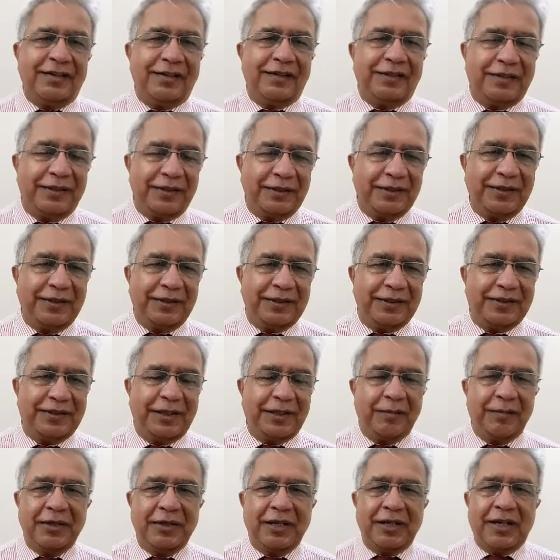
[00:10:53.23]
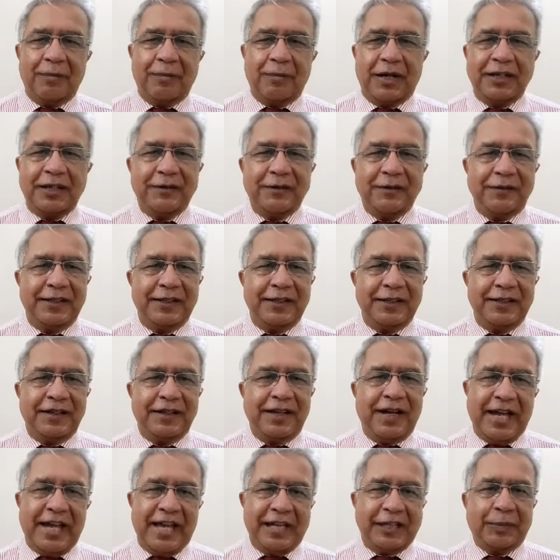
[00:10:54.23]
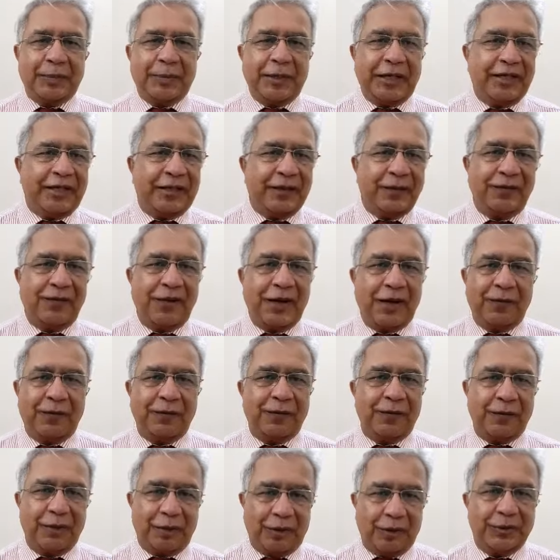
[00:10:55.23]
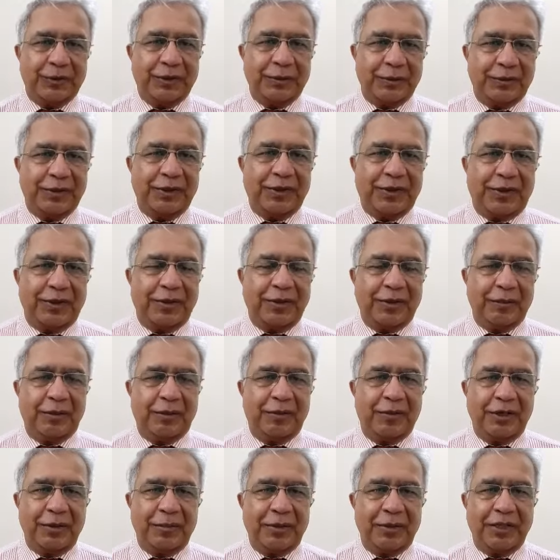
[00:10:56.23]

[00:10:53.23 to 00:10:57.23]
See you next time. By the way, aspect of love may also be talked about.